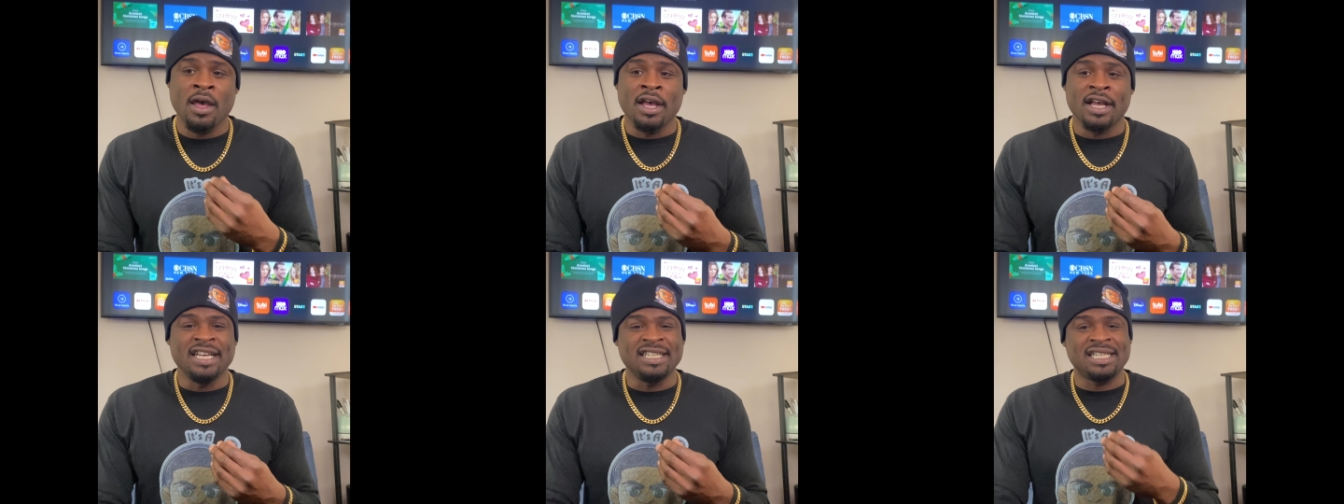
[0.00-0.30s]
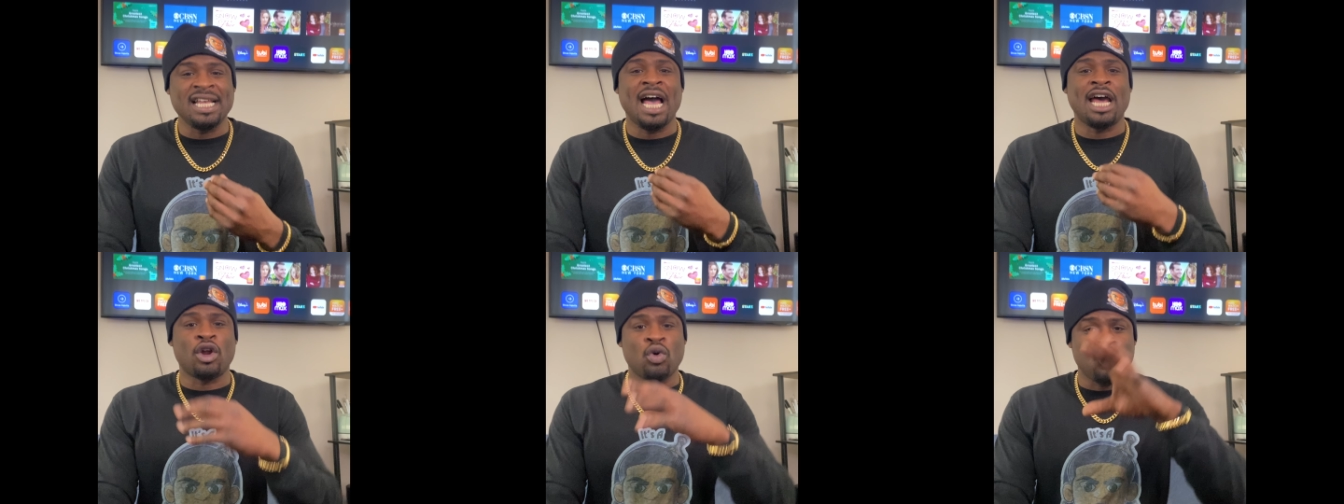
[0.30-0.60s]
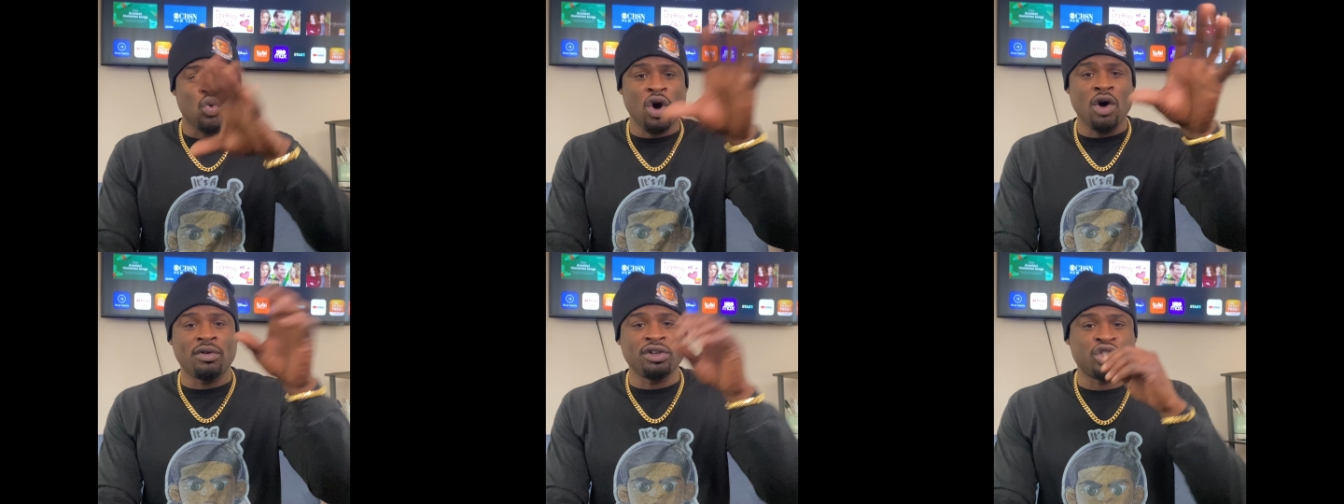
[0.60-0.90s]
You see how the
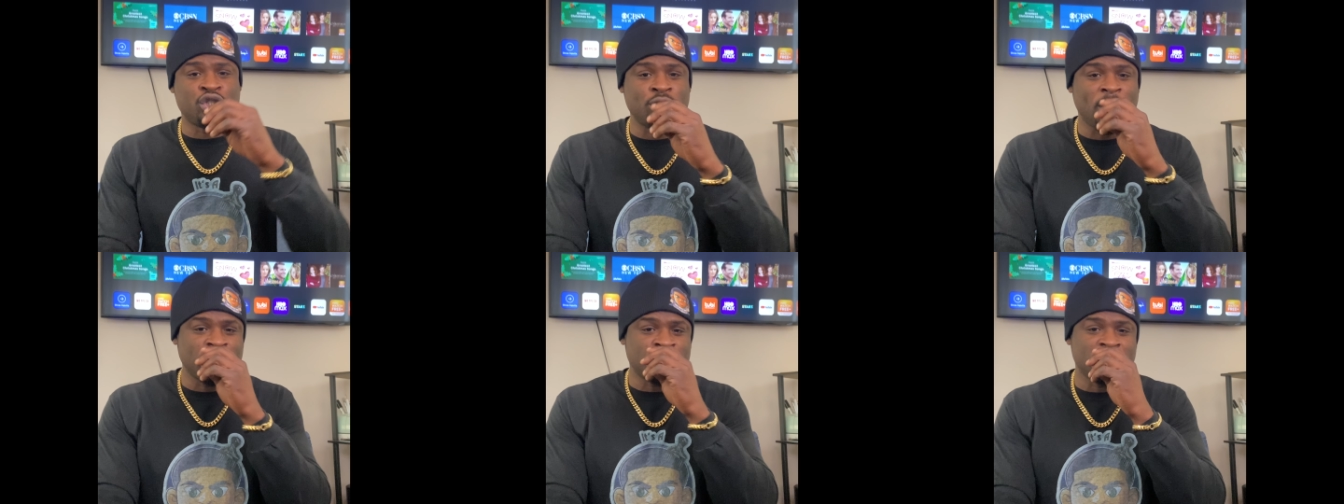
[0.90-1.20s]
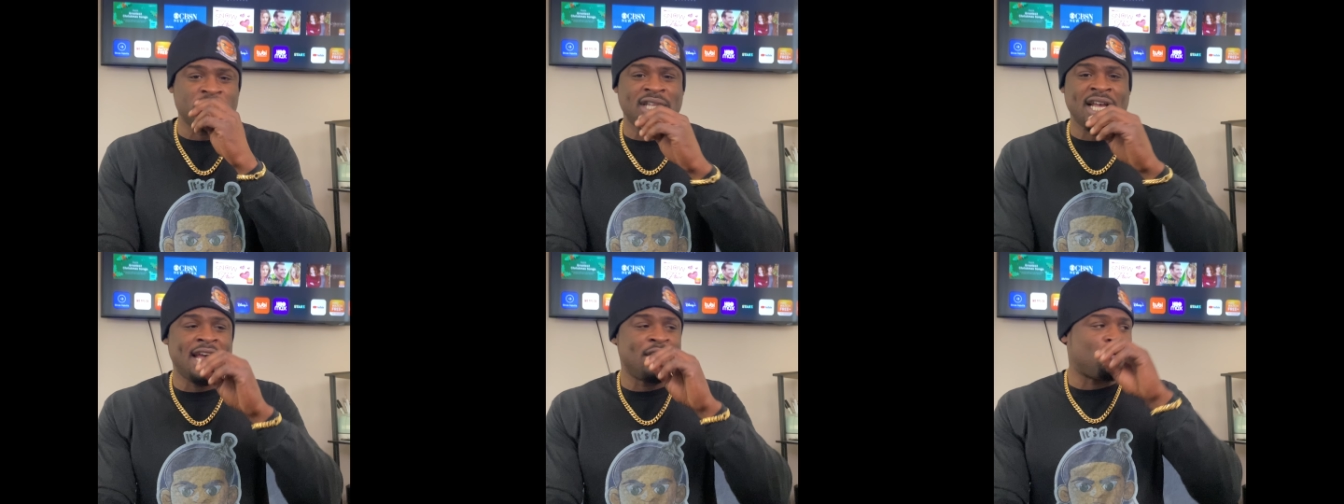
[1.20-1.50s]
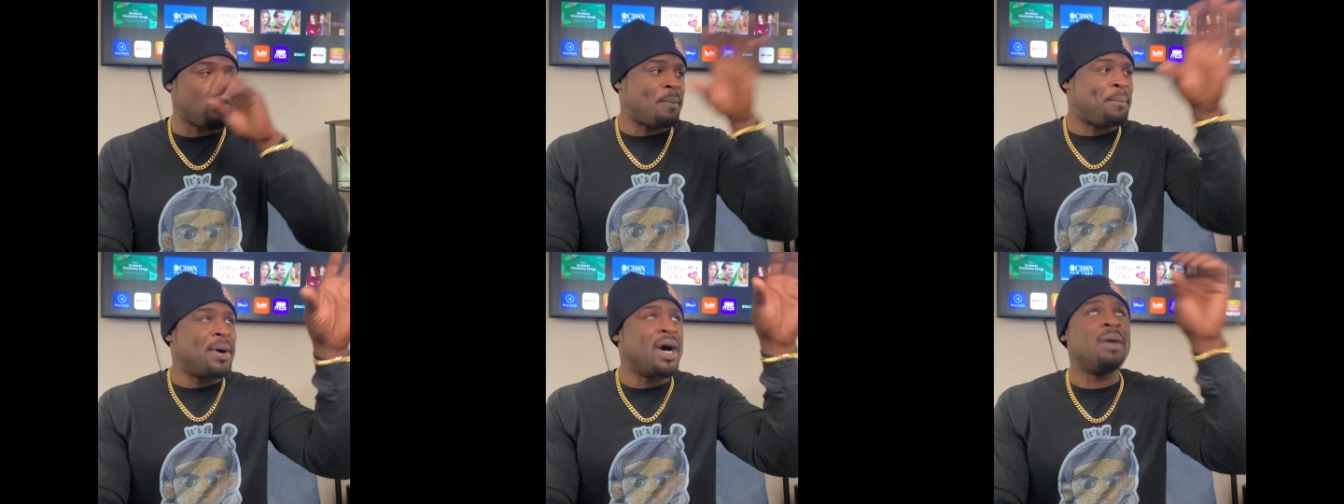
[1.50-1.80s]
world structures things,
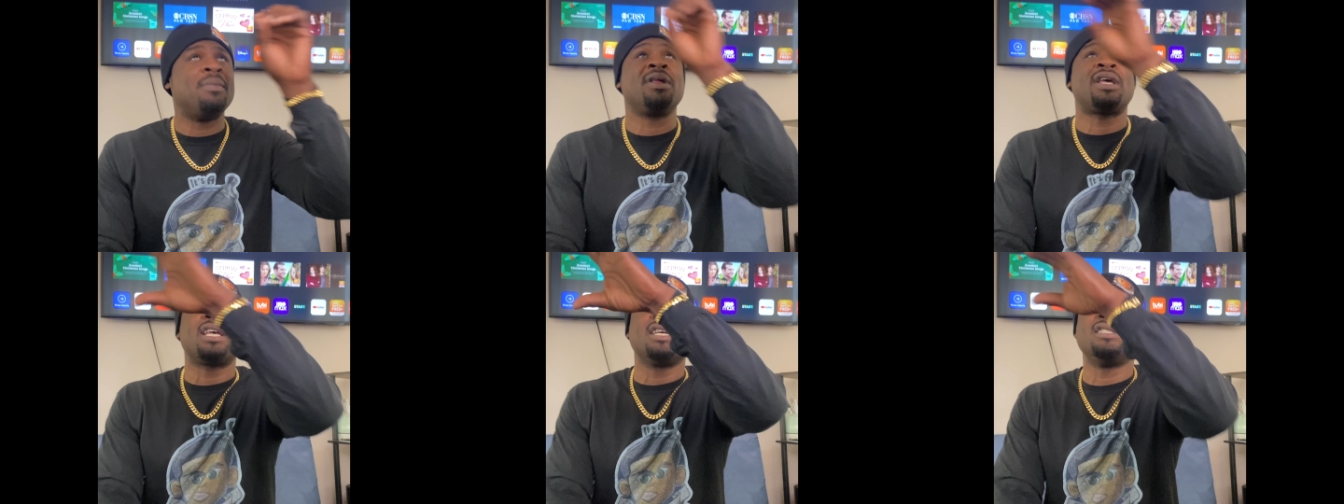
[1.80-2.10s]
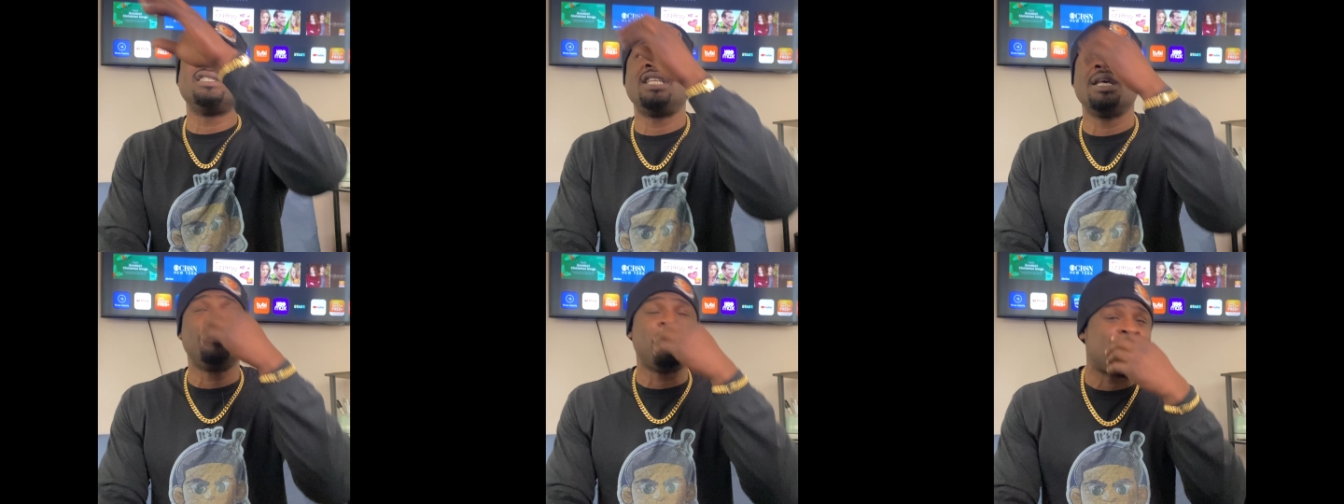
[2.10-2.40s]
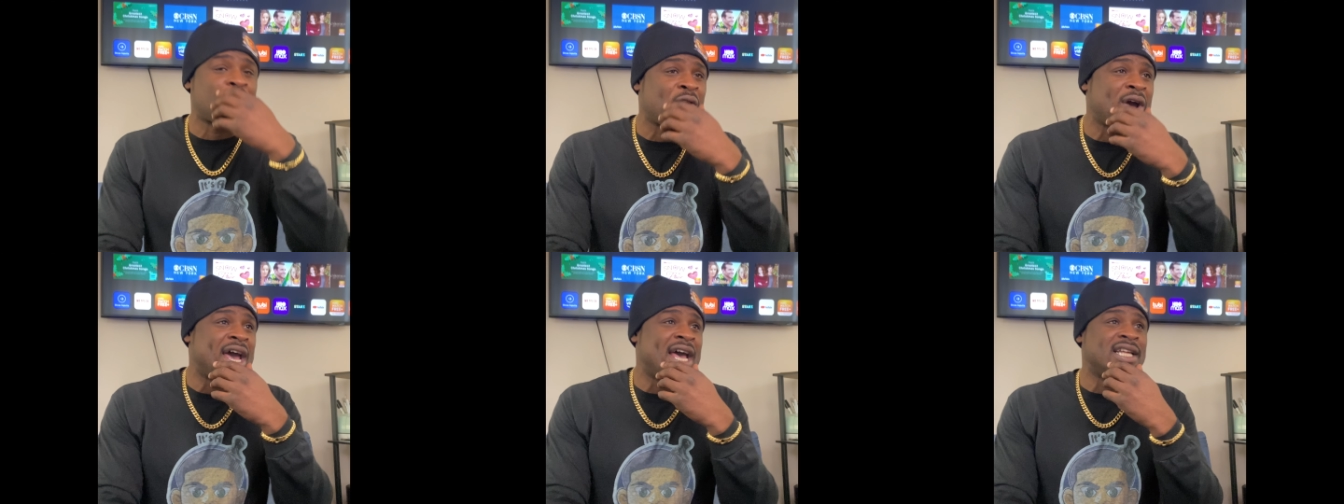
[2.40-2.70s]
Republicans,
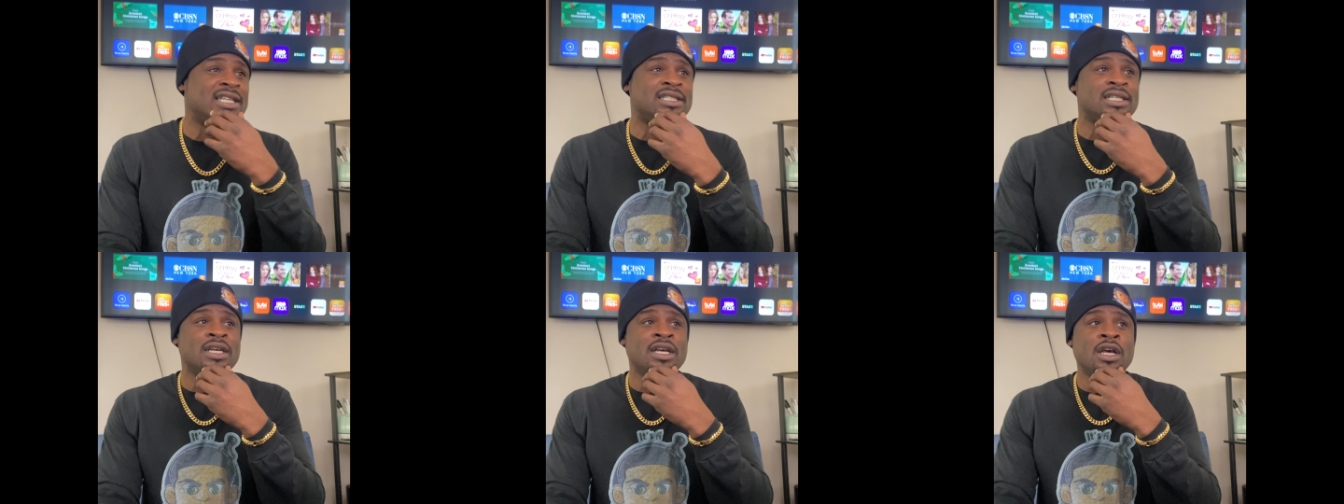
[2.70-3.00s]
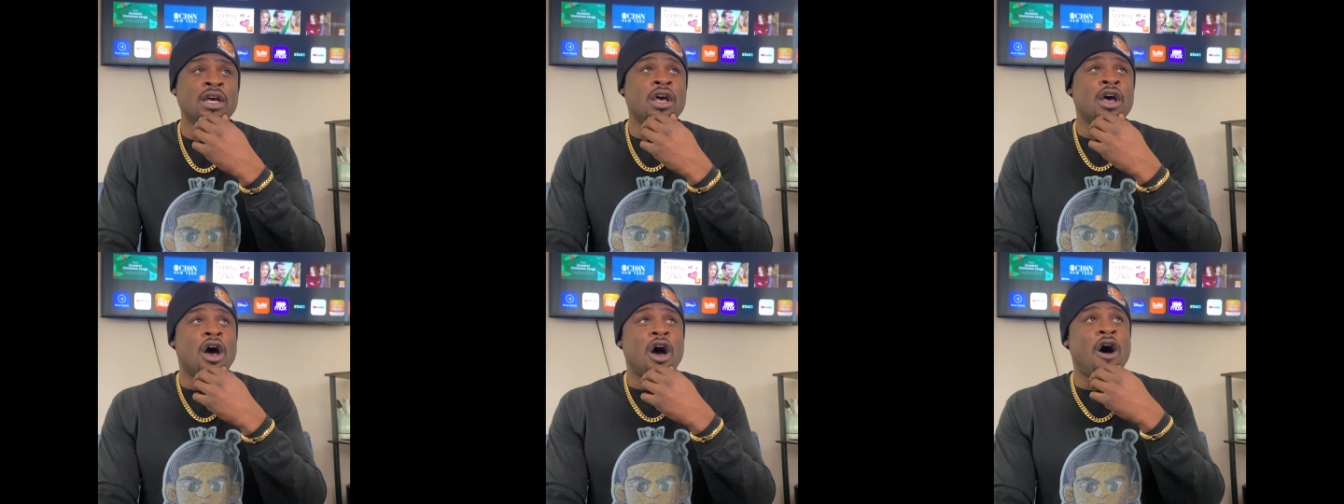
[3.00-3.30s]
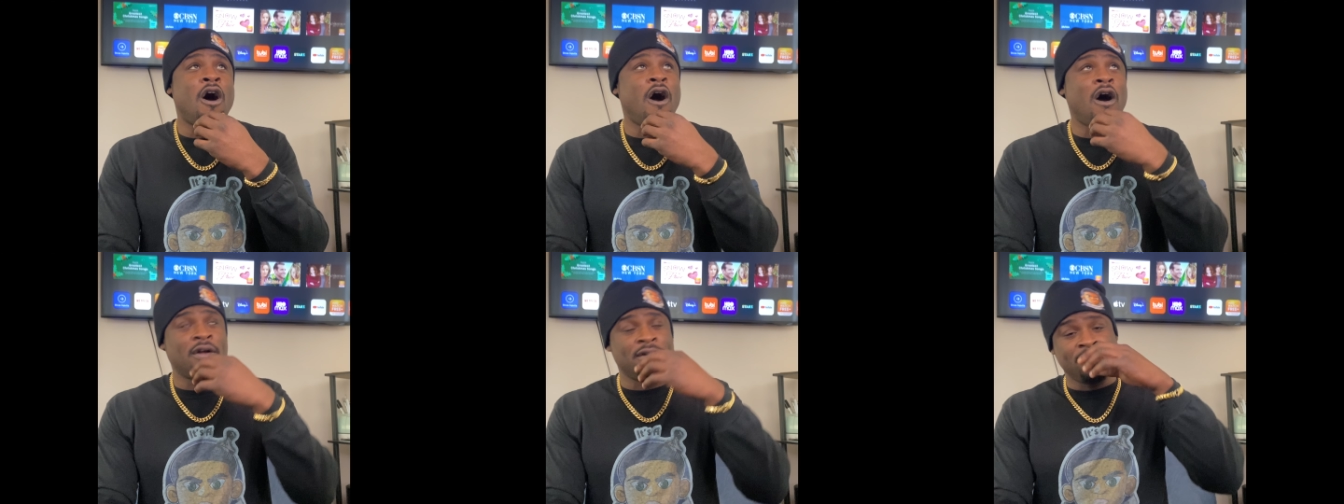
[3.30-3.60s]
Democrats,
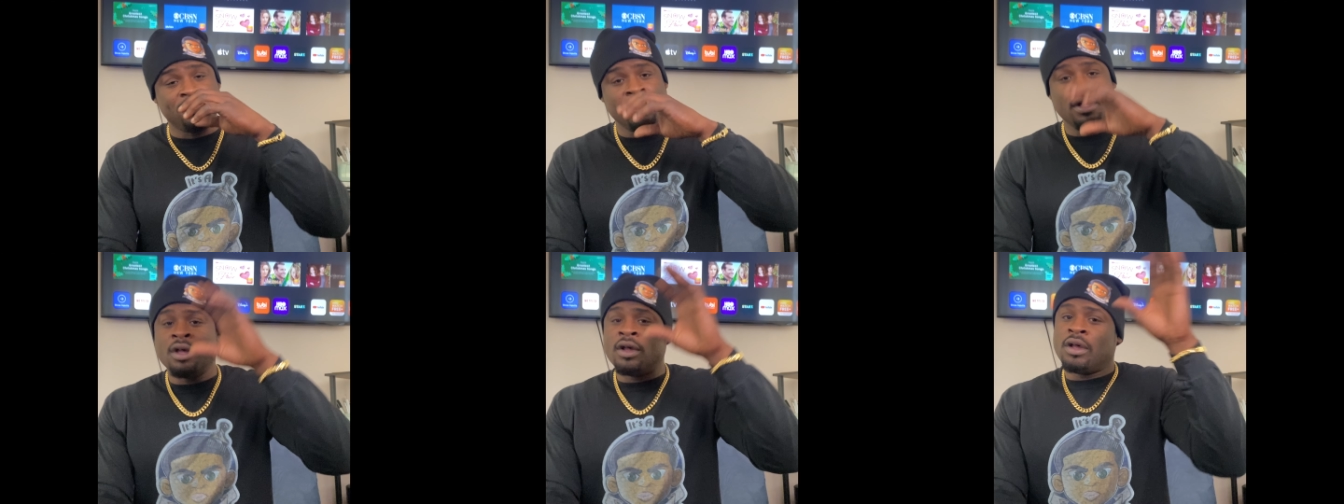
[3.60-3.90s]
oh,